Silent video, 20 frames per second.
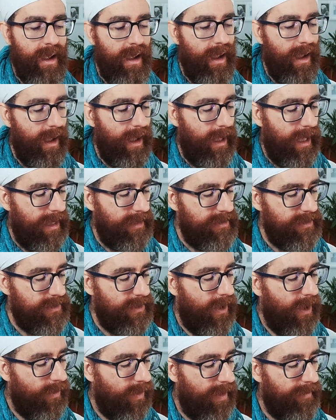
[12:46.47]

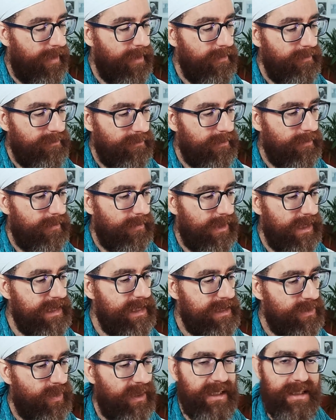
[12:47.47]
However, this
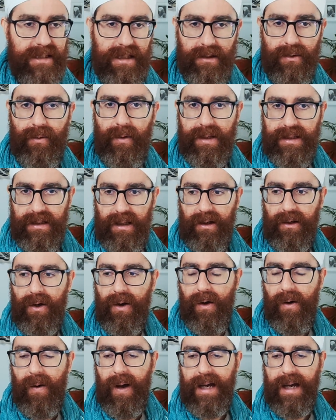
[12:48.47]
is what is interesting, no?